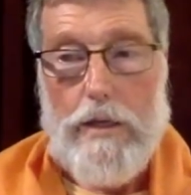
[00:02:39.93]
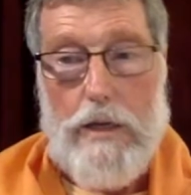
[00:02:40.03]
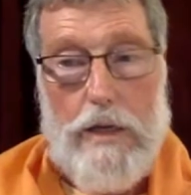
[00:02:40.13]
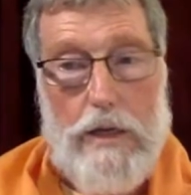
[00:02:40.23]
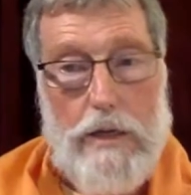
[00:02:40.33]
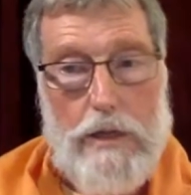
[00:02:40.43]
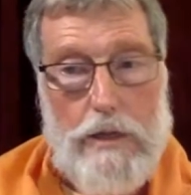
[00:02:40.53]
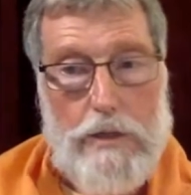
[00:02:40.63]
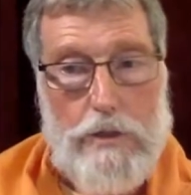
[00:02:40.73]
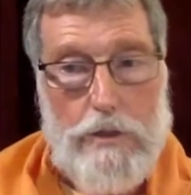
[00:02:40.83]

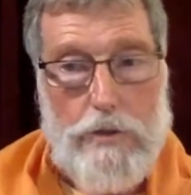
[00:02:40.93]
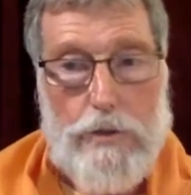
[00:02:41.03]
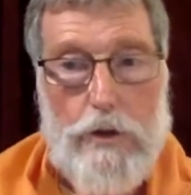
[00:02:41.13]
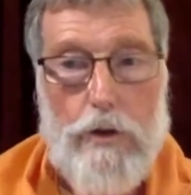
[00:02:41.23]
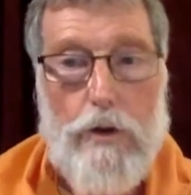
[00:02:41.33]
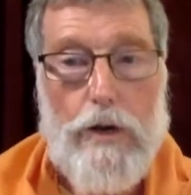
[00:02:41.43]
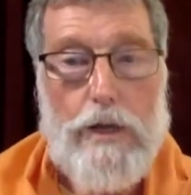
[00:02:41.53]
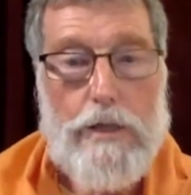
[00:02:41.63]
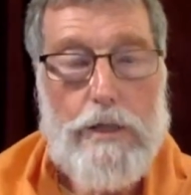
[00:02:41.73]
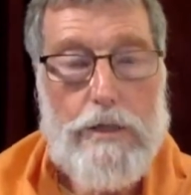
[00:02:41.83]
a social
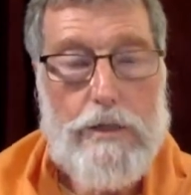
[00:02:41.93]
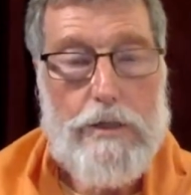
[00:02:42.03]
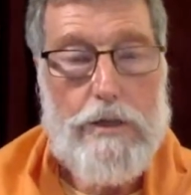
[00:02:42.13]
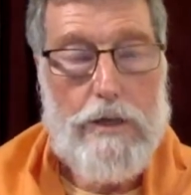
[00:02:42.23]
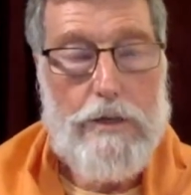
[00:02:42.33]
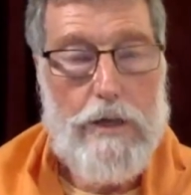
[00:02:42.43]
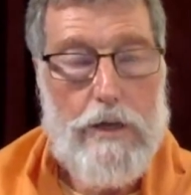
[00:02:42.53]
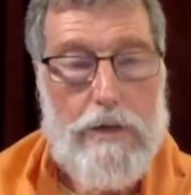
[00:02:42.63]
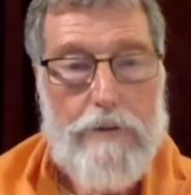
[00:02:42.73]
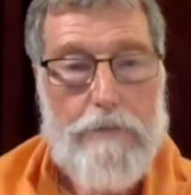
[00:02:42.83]
organizational
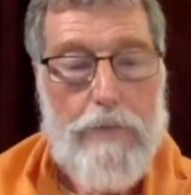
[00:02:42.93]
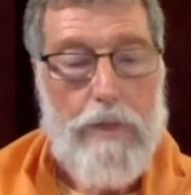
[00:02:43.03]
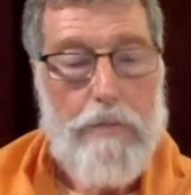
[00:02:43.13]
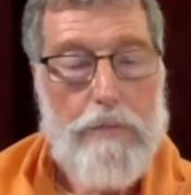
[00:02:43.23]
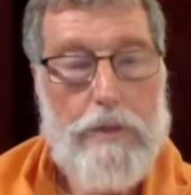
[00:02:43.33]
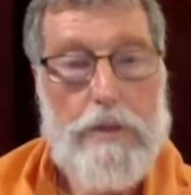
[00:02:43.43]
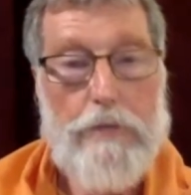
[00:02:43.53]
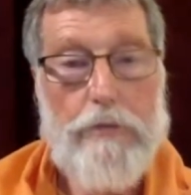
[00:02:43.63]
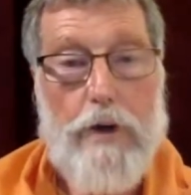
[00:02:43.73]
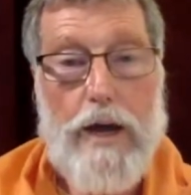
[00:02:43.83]
structure, but a
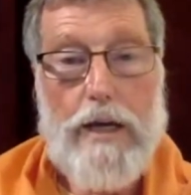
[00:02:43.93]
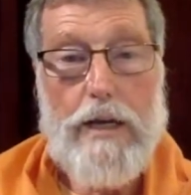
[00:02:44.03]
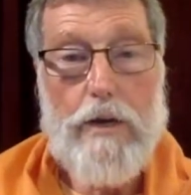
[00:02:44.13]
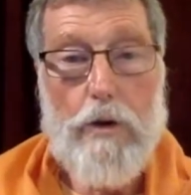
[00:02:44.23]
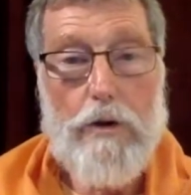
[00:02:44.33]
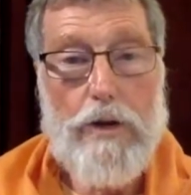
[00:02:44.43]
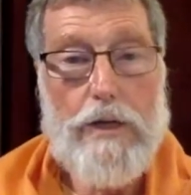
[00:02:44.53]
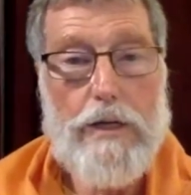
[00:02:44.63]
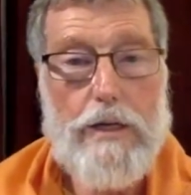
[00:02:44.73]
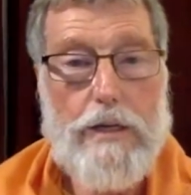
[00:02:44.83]
divinely
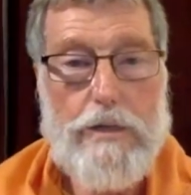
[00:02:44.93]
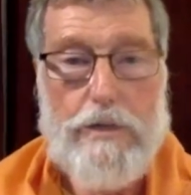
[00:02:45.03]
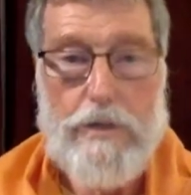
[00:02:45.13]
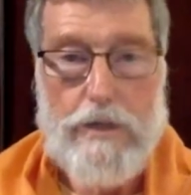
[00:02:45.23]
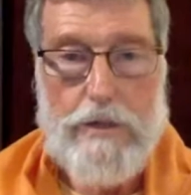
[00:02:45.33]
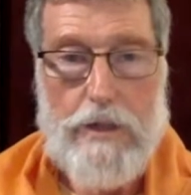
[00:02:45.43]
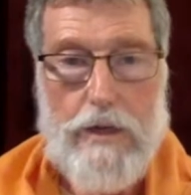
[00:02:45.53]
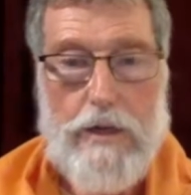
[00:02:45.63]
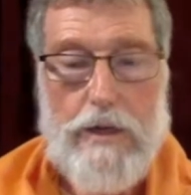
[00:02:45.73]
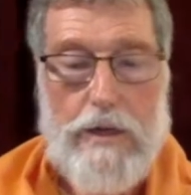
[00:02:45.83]
orientated
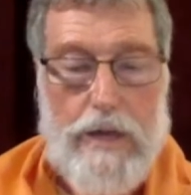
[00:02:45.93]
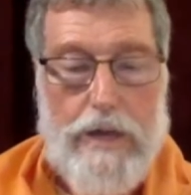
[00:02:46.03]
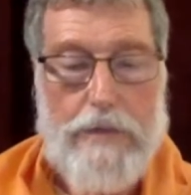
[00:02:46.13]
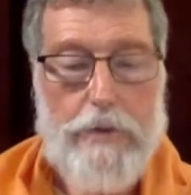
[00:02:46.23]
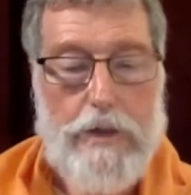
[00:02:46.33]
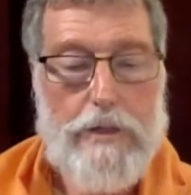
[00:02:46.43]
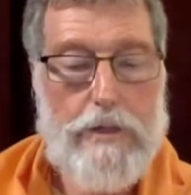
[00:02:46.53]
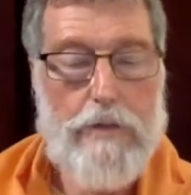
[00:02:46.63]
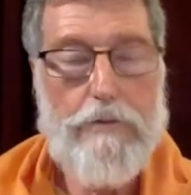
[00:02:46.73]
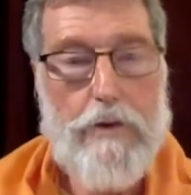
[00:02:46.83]
structure, as we can
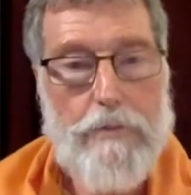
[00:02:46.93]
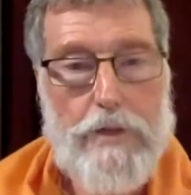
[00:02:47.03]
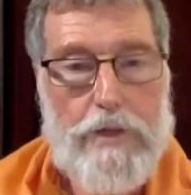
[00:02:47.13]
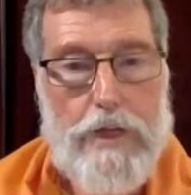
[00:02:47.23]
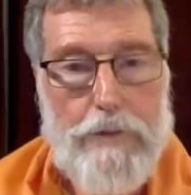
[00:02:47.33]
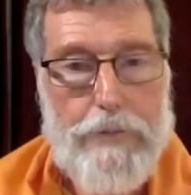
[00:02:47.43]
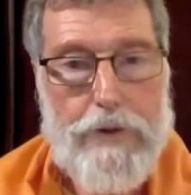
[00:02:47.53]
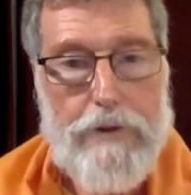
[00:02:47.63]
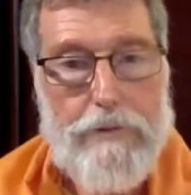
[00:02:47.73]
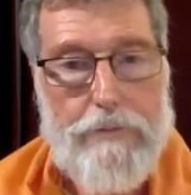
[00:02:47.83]
see from this
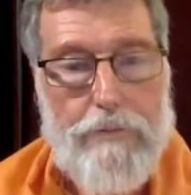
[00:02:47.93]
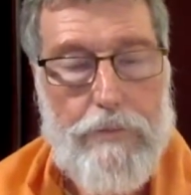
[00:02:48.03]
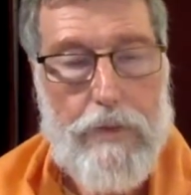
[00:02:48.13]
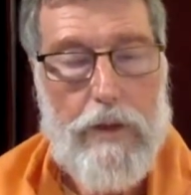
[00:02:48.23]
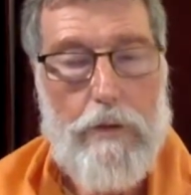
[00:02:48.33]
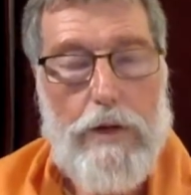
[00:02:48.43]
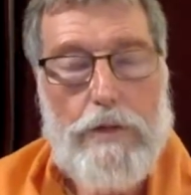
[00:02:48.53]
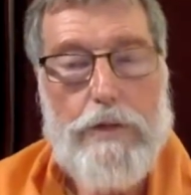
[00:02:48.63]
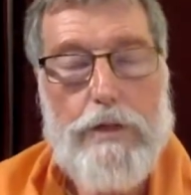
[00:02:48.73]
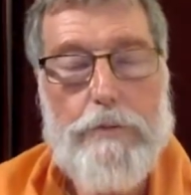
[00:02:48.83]
chapter. Why
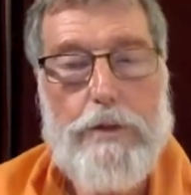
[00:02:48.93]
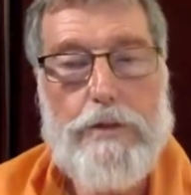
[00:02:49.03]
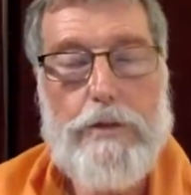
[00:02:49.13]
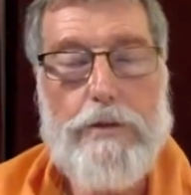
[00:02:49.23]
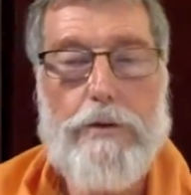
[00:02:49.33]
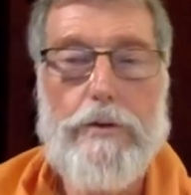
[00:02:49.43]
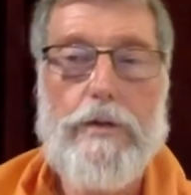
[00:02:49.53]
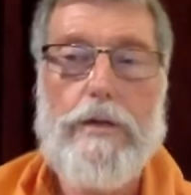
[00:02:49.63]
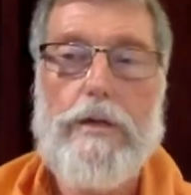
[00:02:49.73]
should it be so?